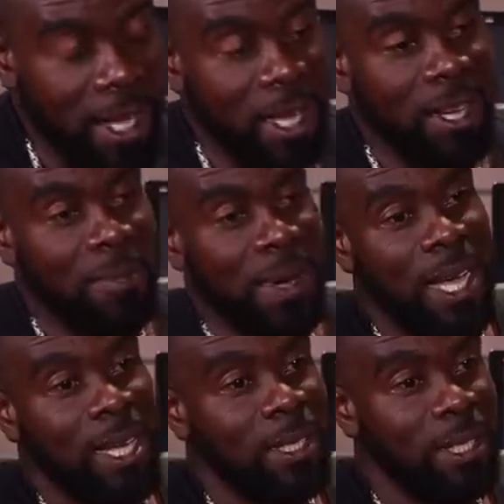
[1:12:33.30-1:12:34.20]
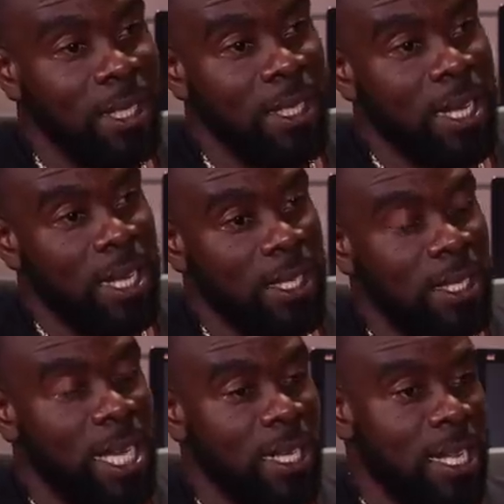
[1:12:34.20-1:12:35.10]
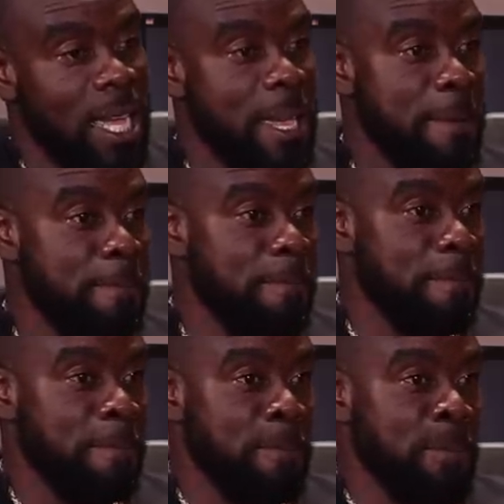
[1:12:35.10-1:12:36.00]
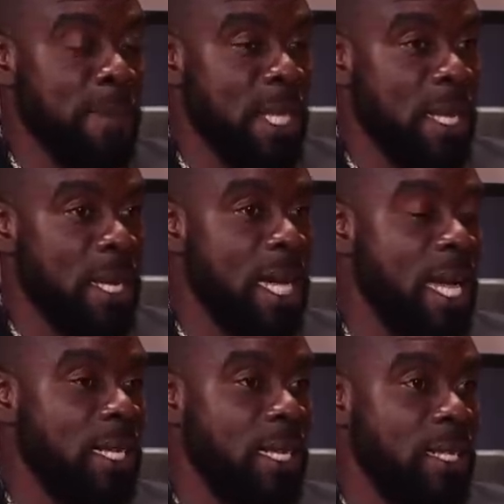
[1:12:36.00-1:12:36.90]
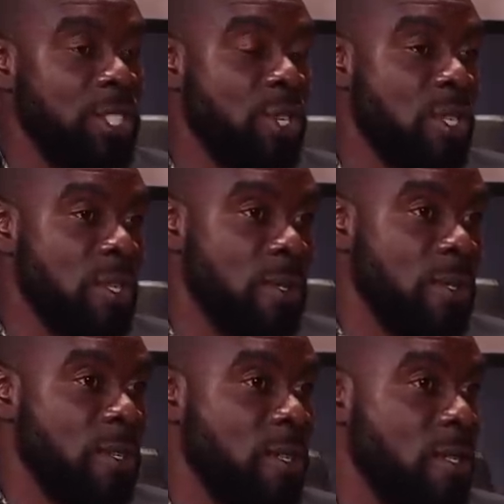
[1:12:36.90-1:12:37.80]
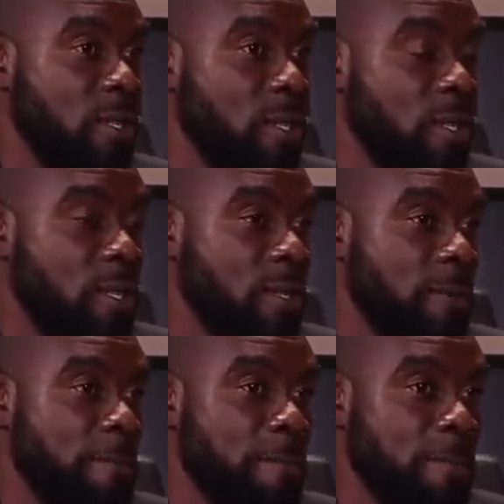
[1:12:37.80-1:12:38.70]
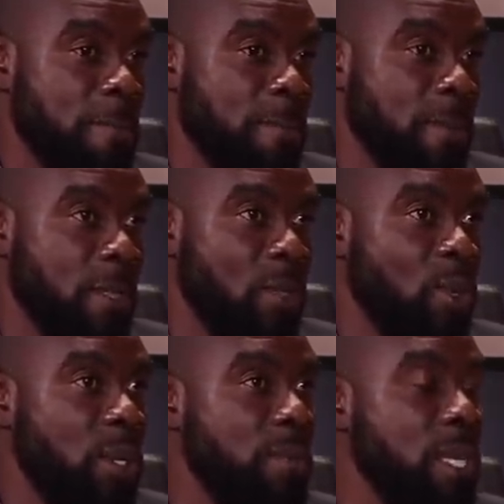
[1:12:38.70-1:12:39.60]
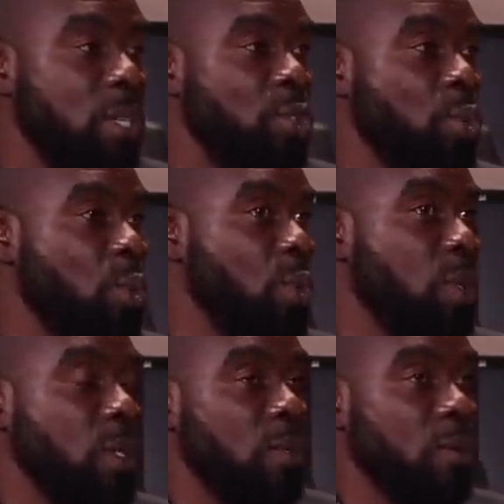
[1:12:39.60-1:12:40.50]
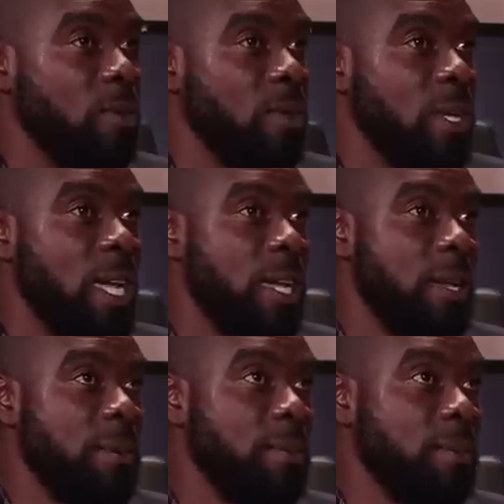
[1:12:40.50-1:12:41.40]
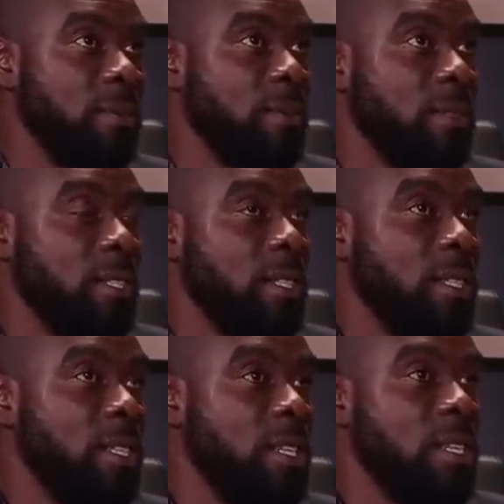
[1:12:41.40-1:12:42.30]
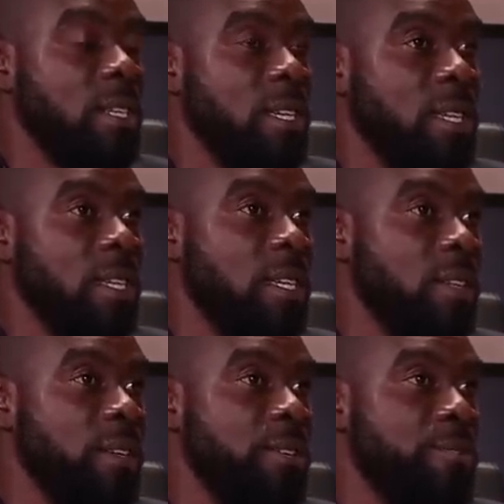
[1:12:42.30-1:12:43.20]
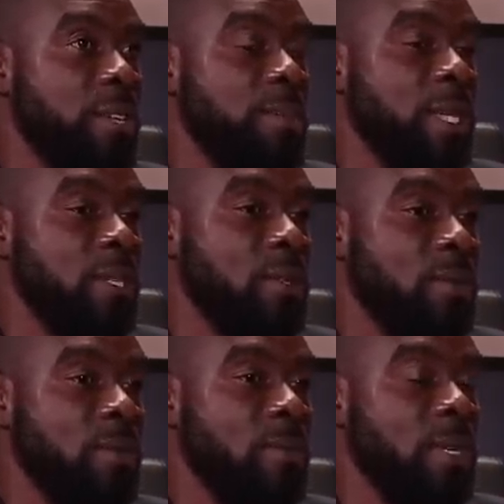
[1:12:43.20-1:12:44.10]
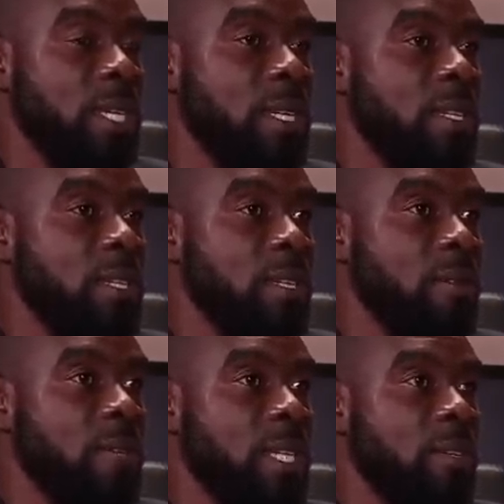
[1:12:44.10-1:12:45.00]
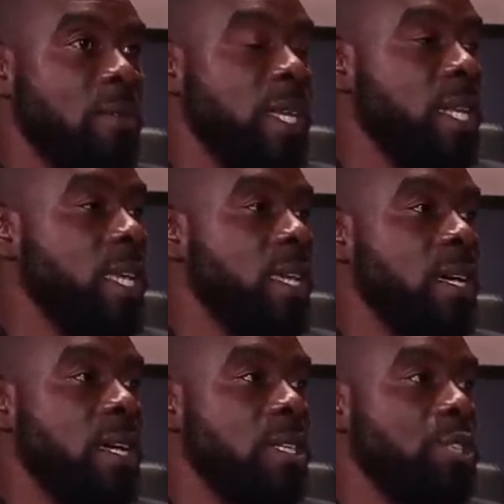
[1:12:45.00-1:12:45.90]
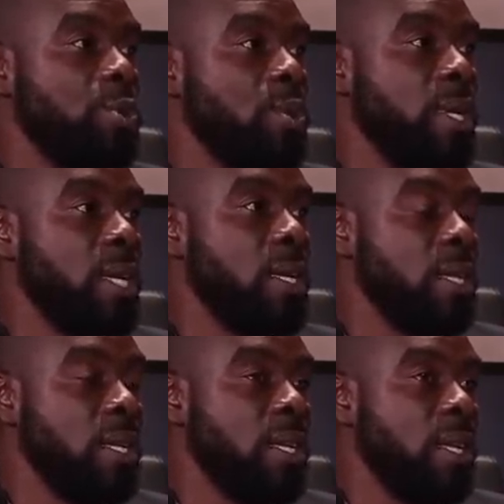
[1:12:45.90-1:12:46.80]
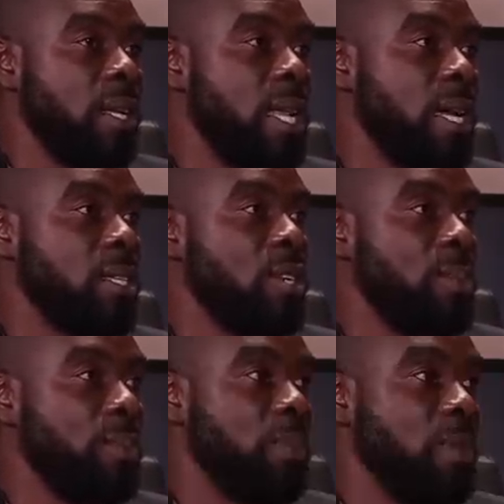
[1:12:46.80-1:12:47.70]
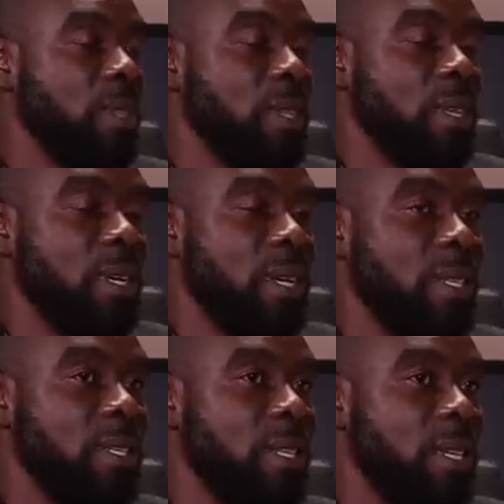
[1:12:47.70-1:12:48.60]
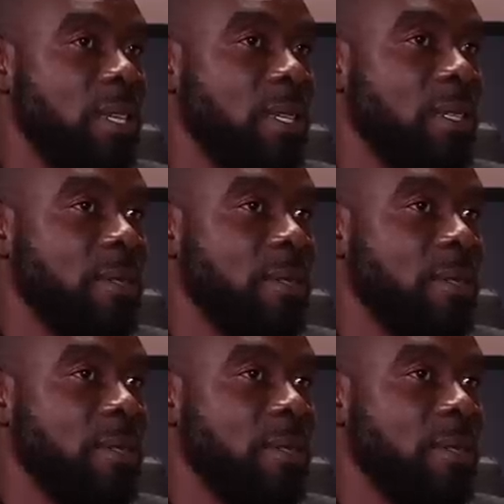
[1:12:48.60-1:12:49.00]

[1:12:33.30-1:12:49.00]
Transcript: end up at Antigua. That time, Cartel just just just do the big tune, um, the the the remix with with with Akon tune, with Akon, okay. laptop, and thing.